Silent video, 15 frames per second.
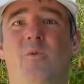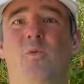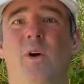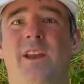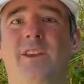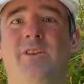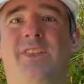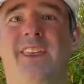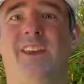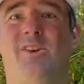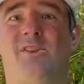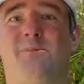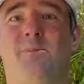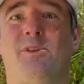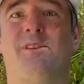what you think you're
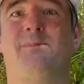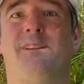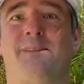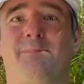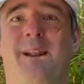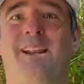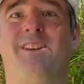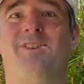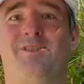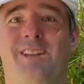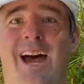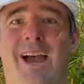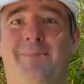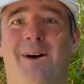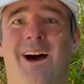supposed to be spending your
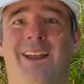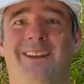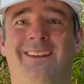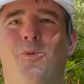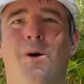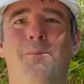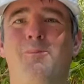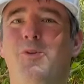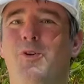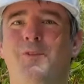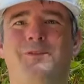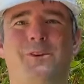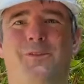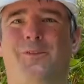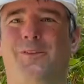time on. What
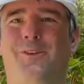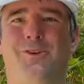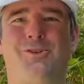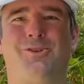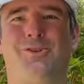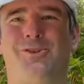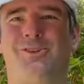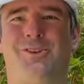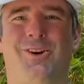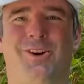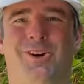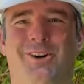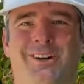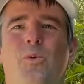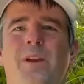moves or fuels your
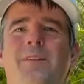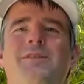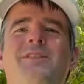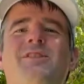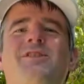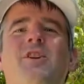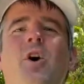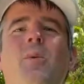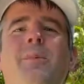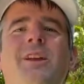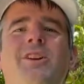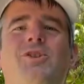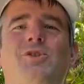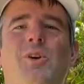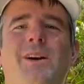soul. We have so
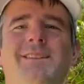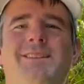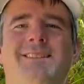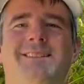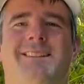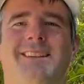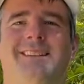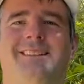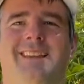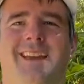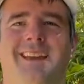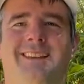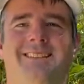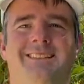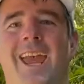many choices these
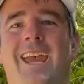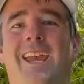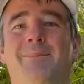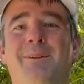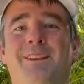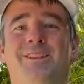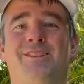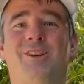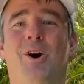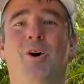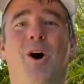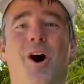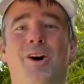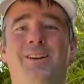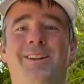days. It can be so
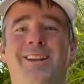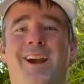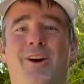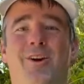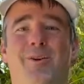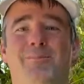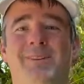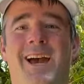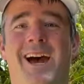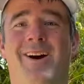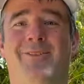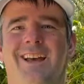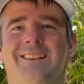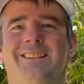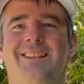hard to narrow them
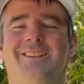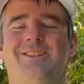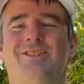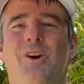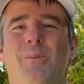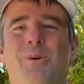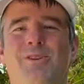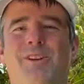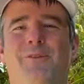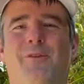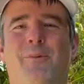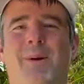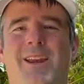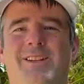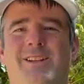down since so much
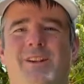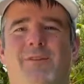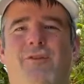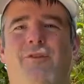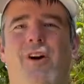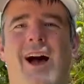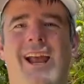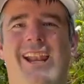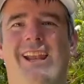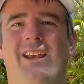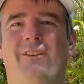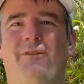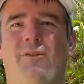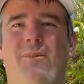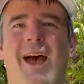information is flying at
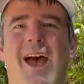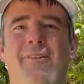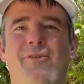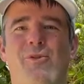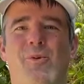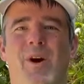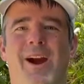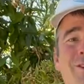us from everywhere.